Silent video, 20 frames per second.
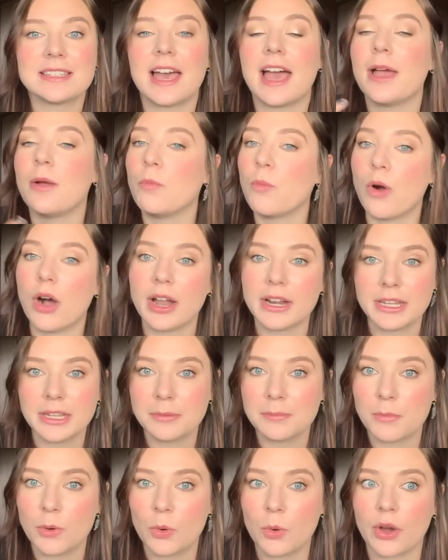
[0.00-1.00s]
I wanted
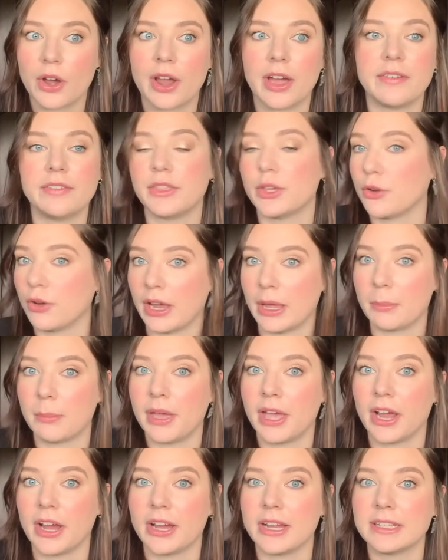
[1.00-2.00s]
more of the
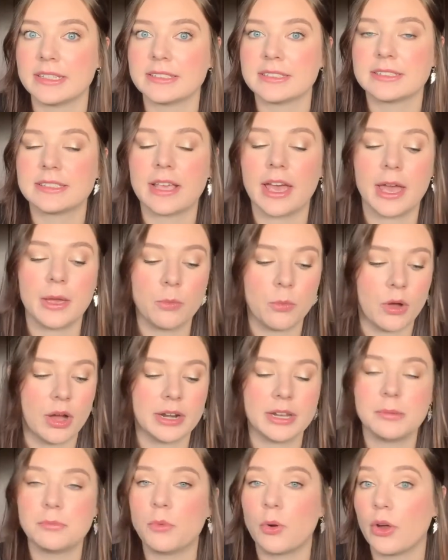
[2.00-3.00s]
grandparents. I
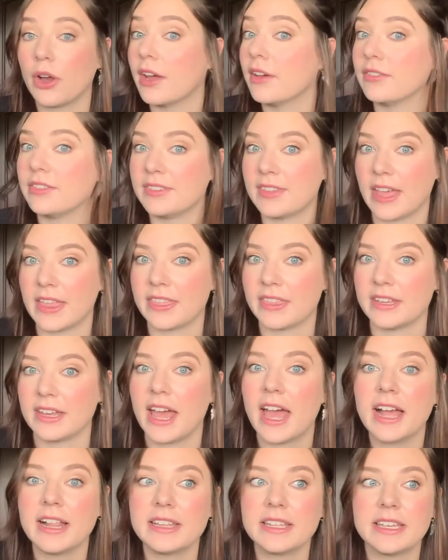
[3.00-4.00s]
wanted more of Seth and
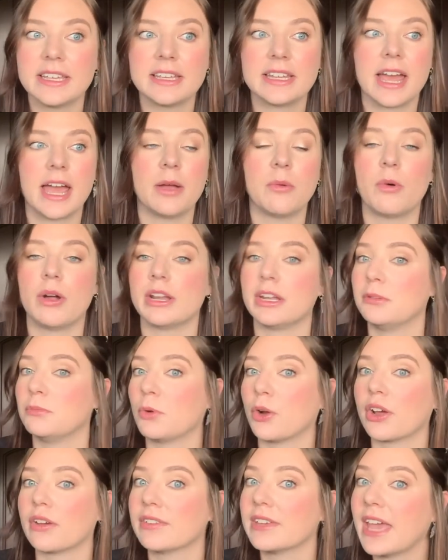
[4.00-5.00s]
Ellen. I wanted
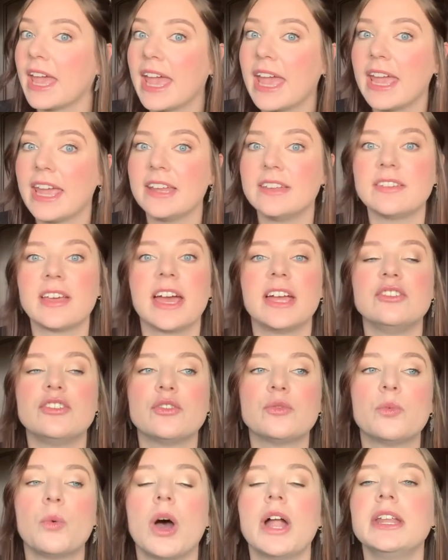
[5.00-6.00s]
more of Kate. I
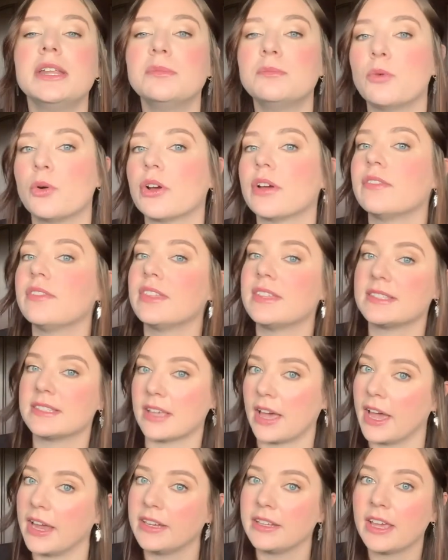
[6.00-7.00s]
just wanted more of the
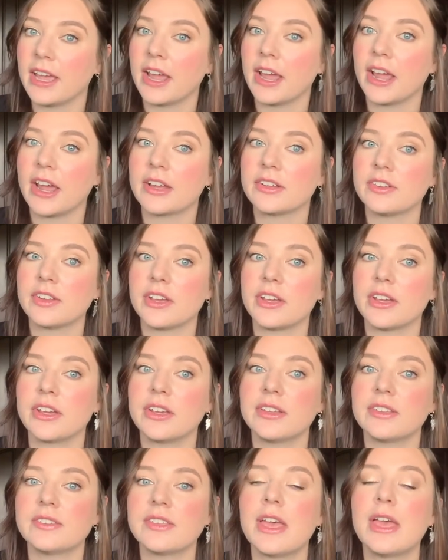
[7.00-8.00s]
side
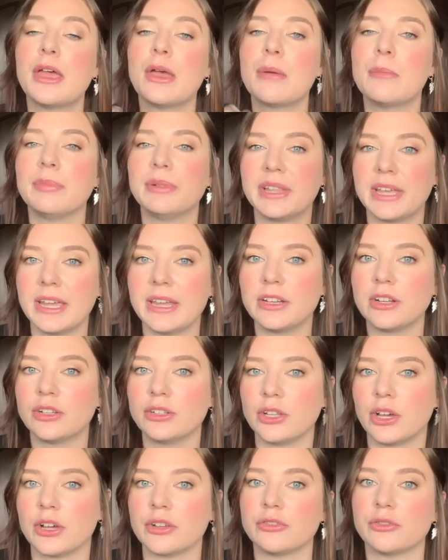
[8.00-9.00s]
characters playing a
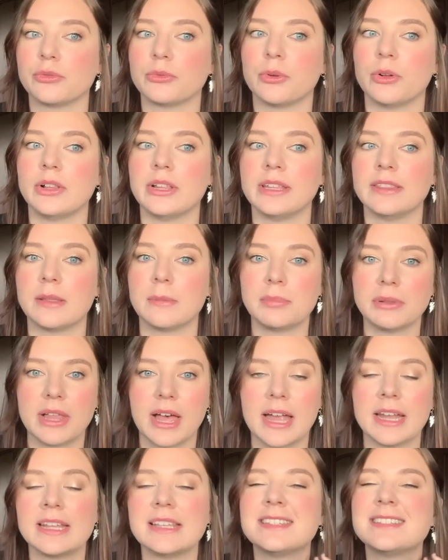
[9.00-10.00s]
larger role in the
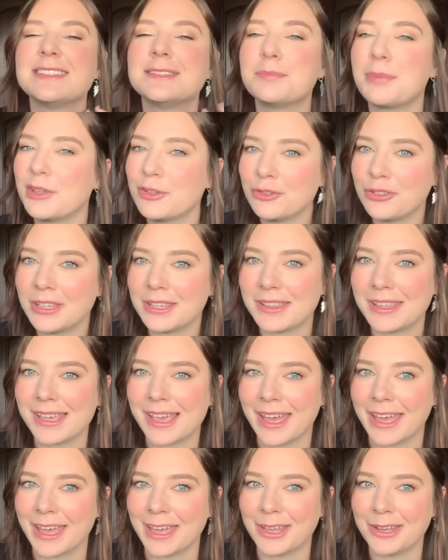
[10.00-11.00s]
plot, especially at the
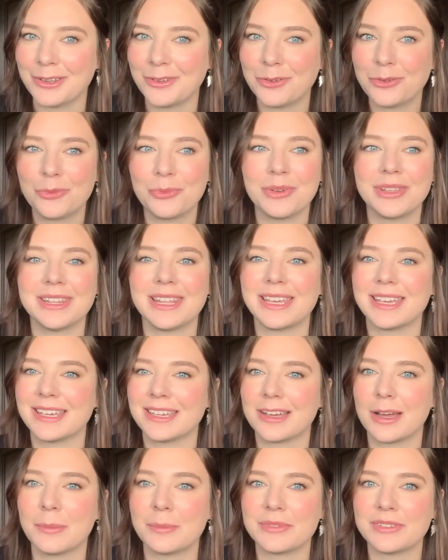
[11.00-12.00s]
end when like it
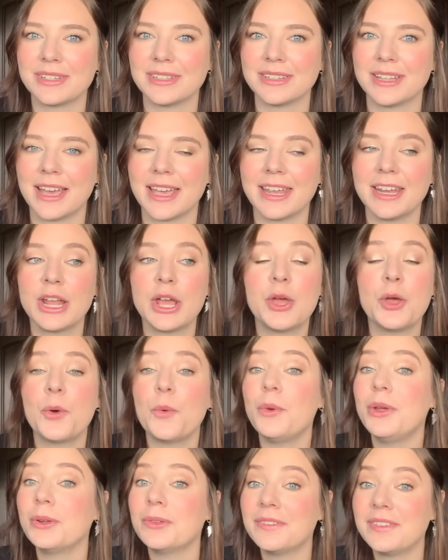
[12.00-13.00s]
comes to light.
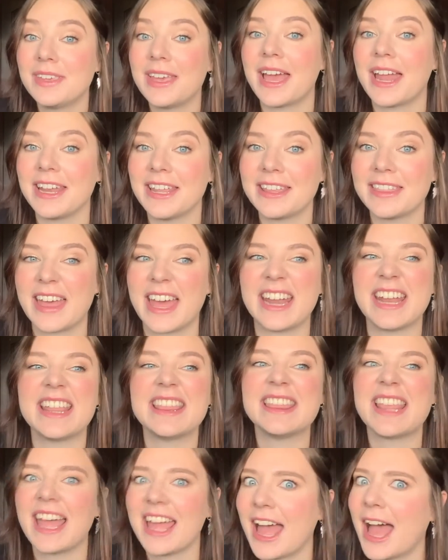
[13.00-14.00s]
We don't see any of that.
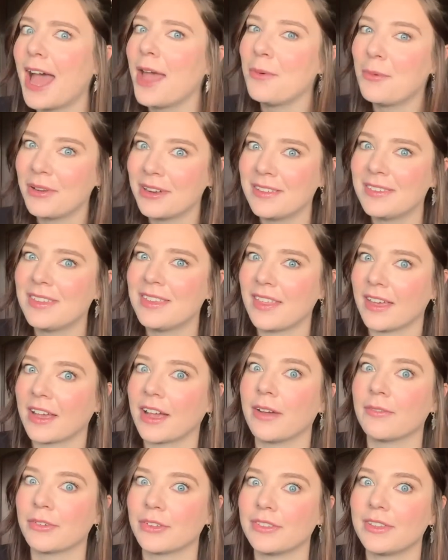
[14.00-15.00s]
And that I want to see that
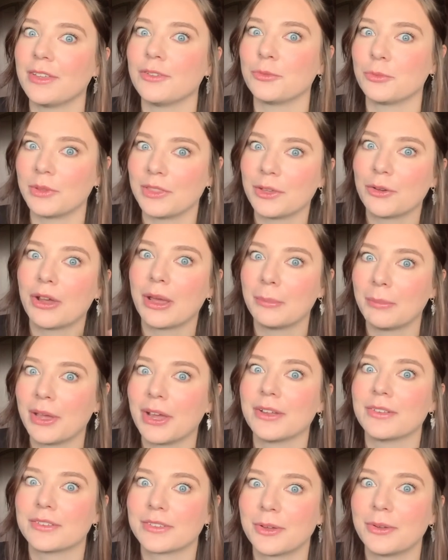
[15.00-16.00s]
conversation with the
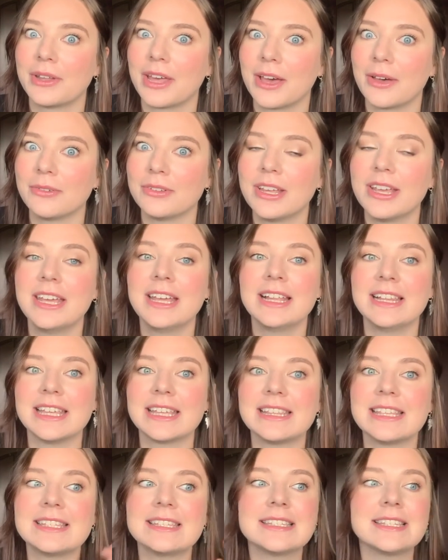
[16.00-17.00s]
grandparents go down.
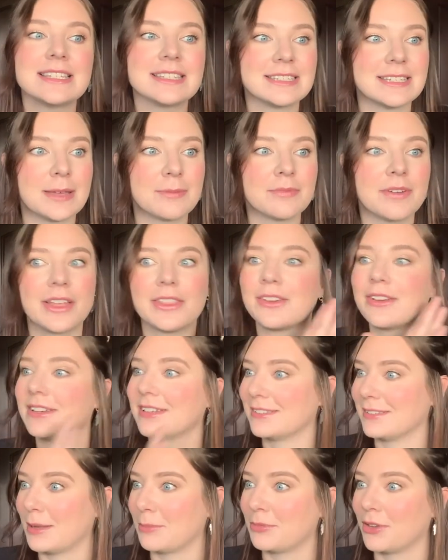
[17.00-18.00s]
Like this is a stepfather and a
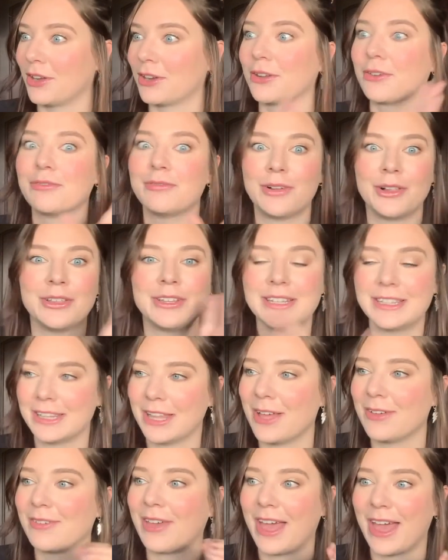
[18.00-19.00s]
stepdaughter falling in
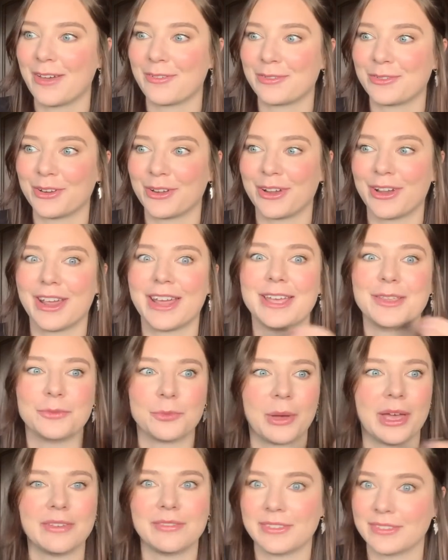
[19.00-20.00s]
love after his
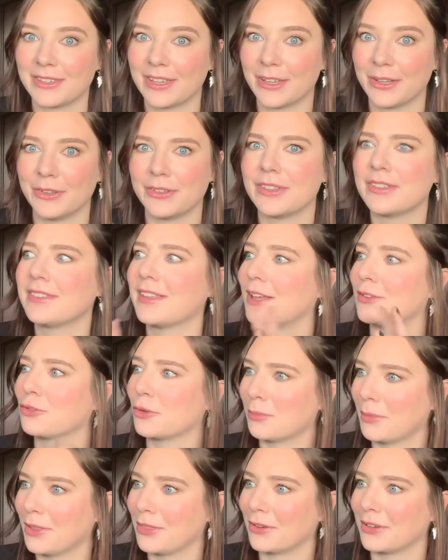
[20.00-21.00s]
wife is killed slash her
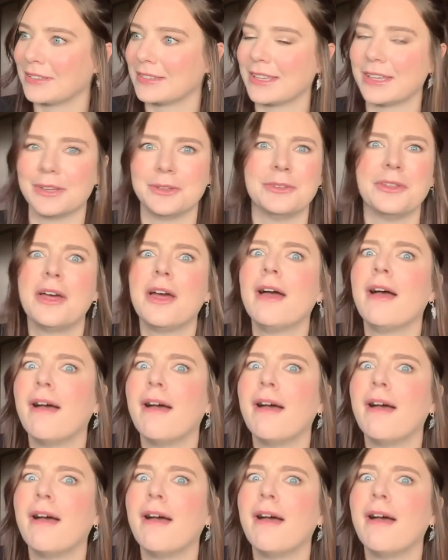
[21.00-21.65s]
mother is killed.